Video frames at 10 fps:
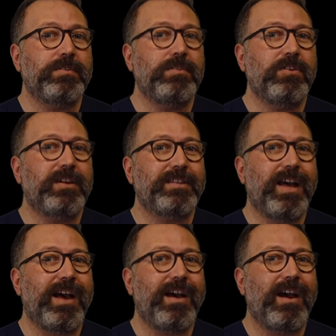Look at
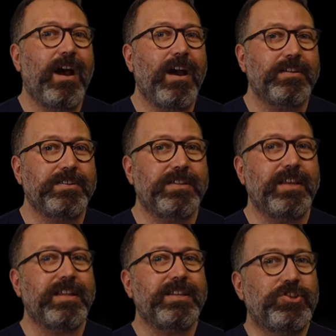that husk.
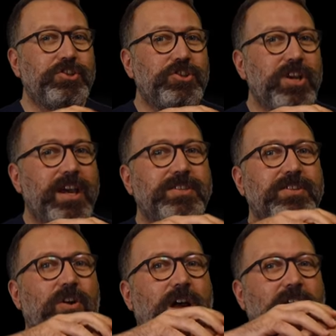It is
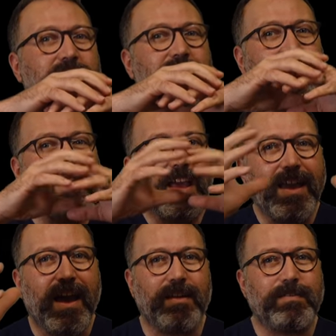just a
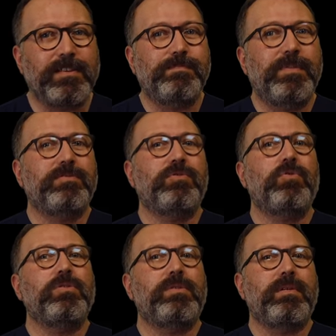layer that's built
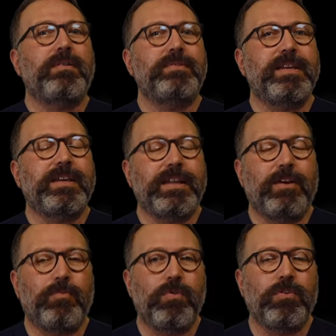all the way around the ear
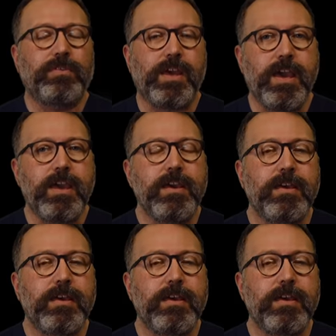canal wall there.